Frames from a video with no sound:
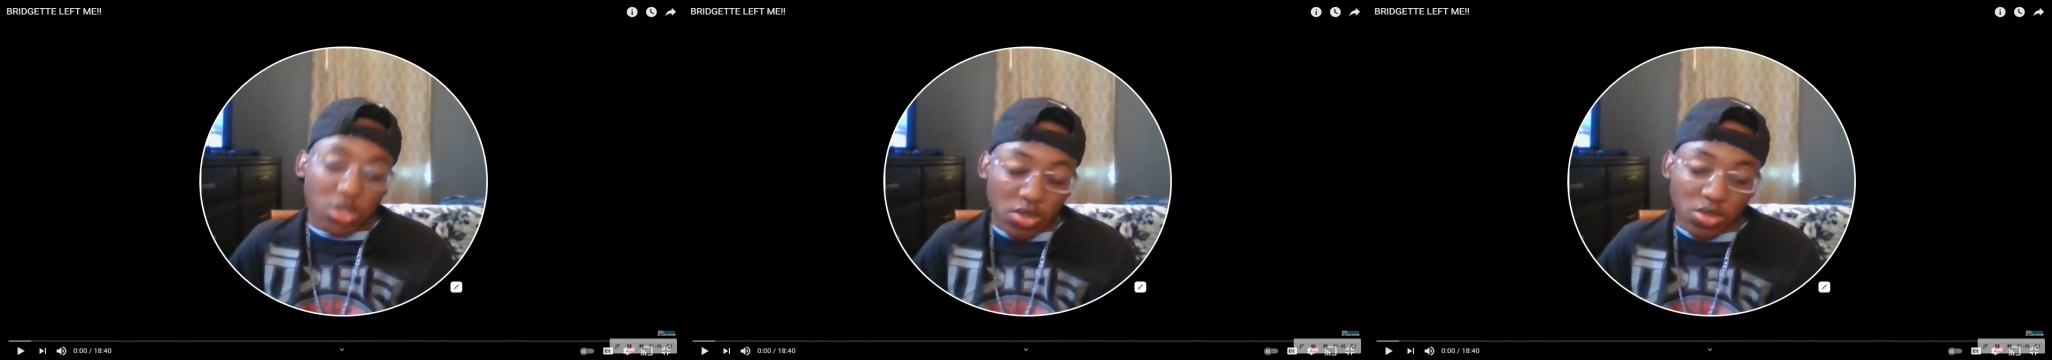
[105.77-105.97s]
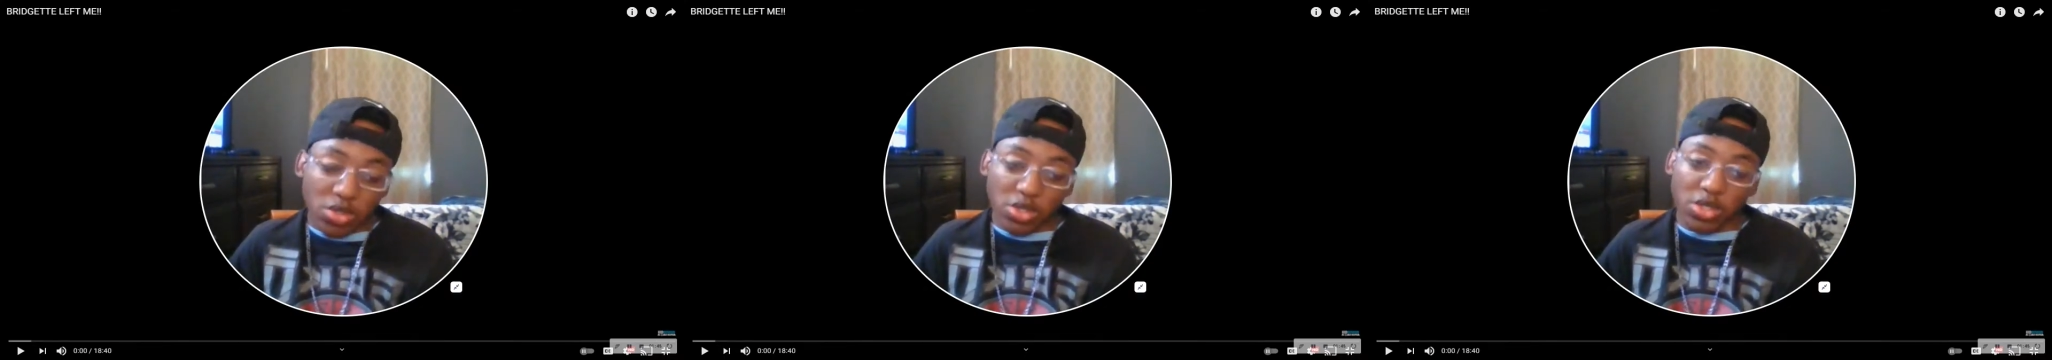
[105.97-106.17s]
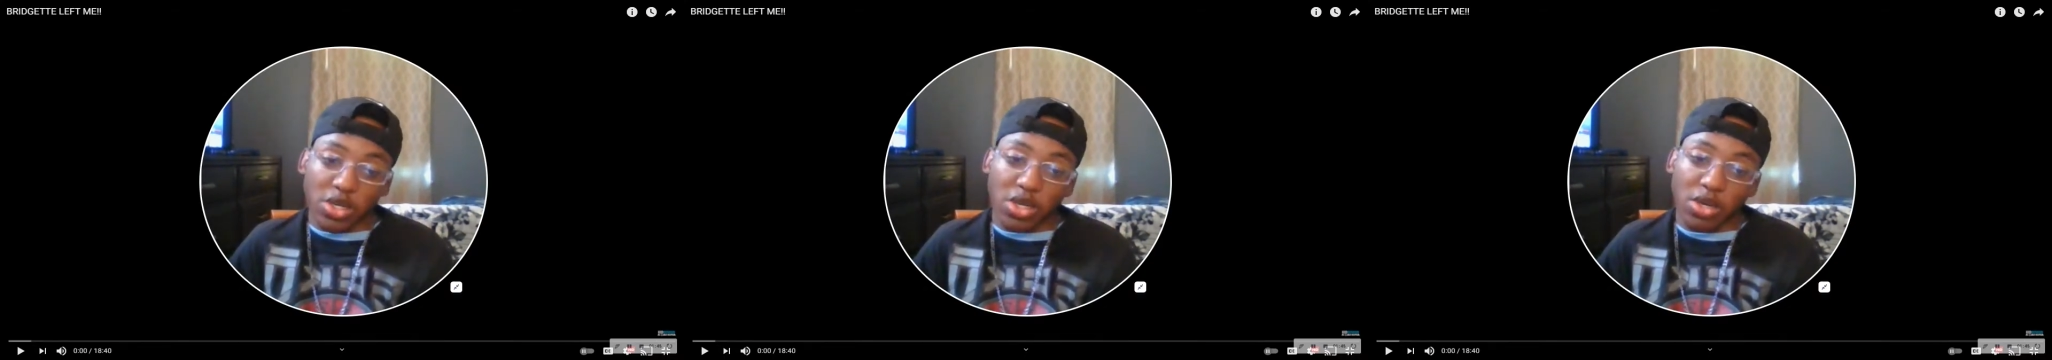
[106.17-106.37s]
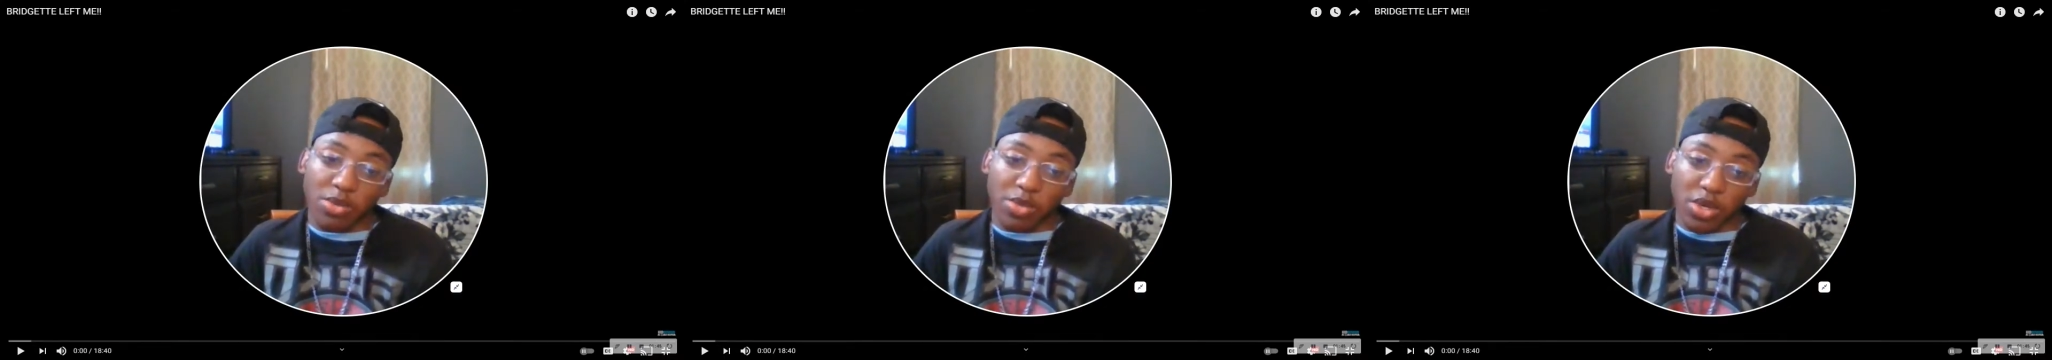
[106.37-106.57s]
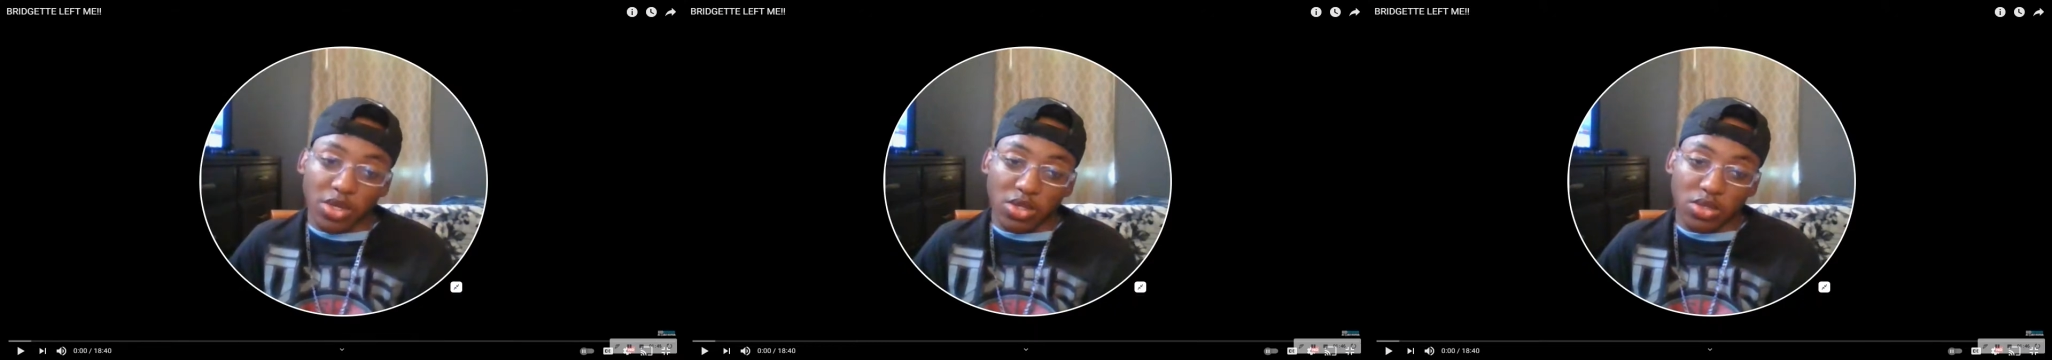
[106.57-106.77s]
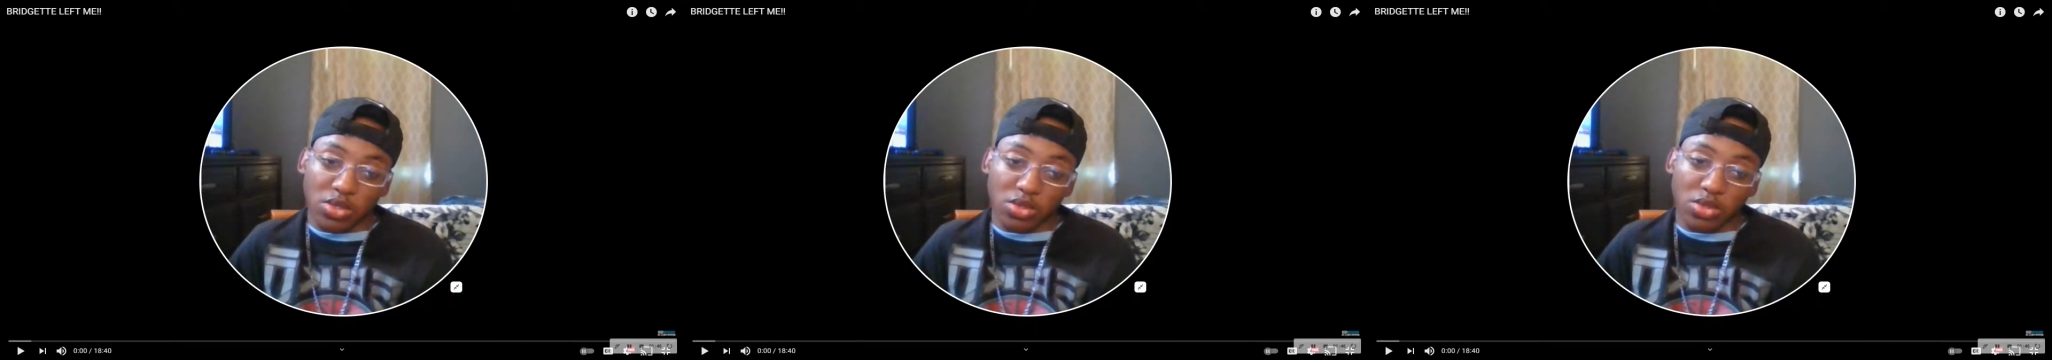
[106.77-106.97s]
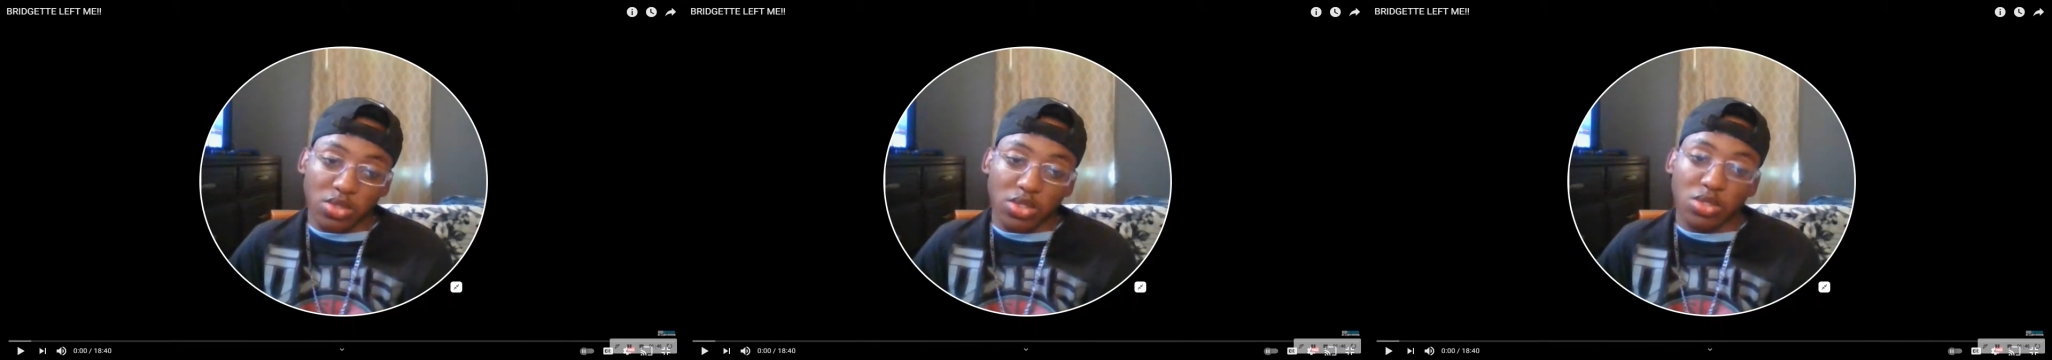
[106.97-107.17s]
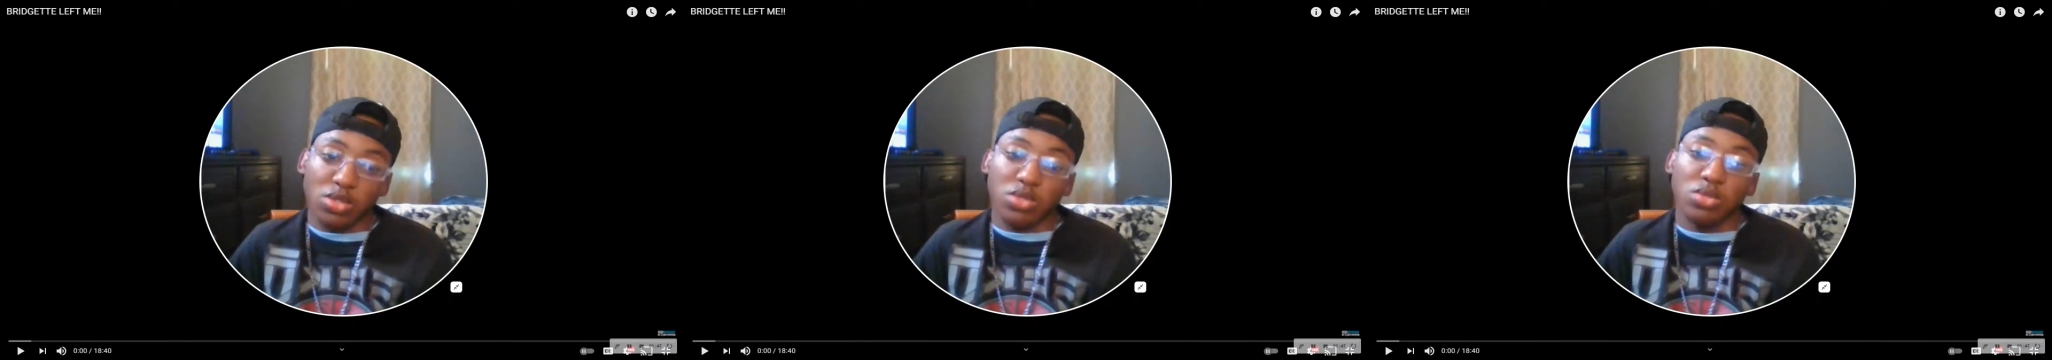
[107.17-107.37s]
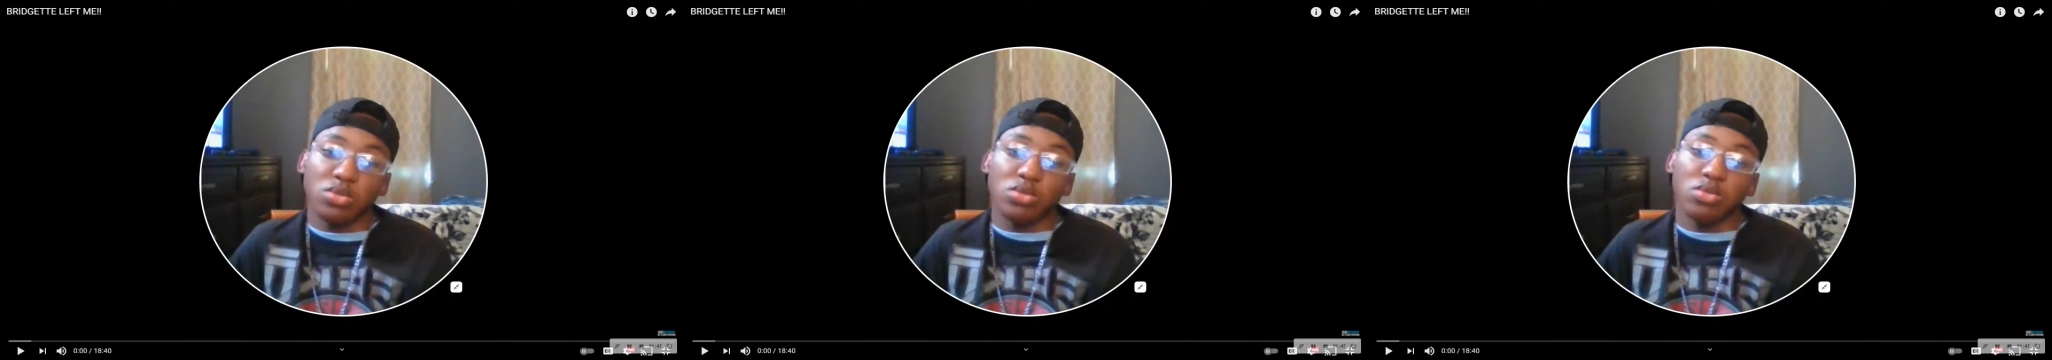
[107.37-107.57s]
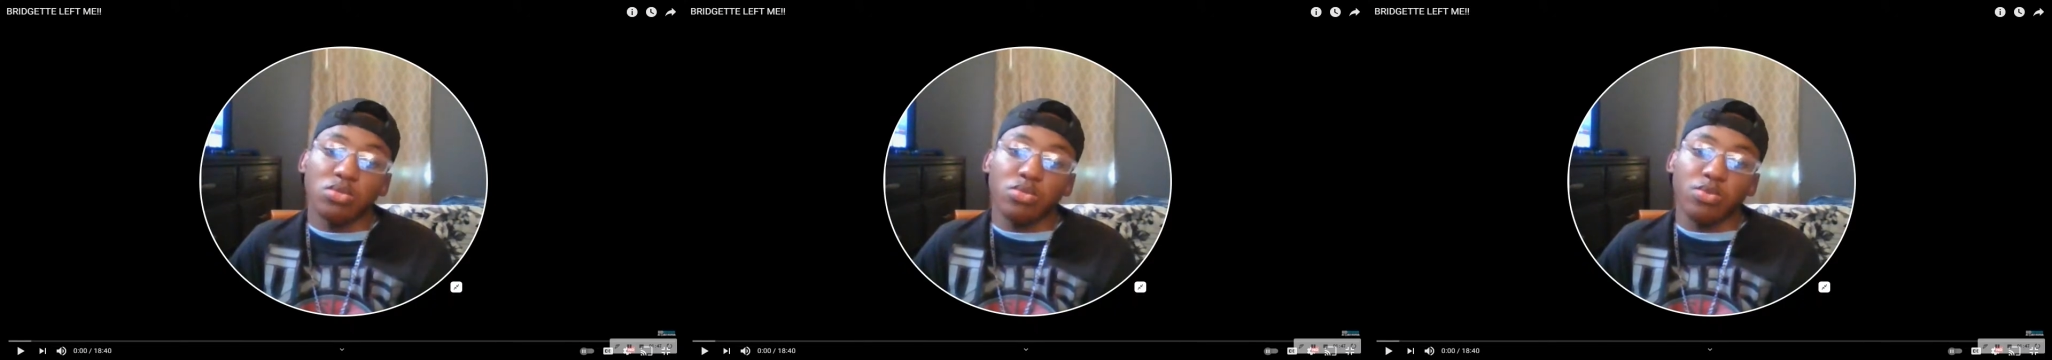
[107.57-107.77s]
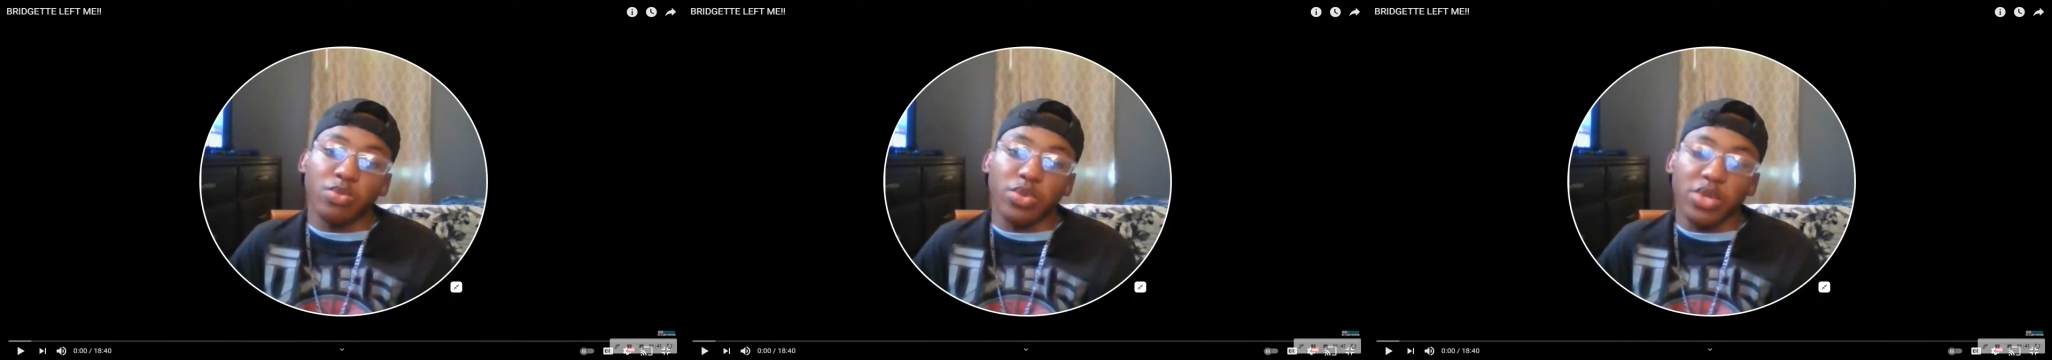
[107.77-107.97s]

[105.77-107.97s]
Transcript: Sooner than ever.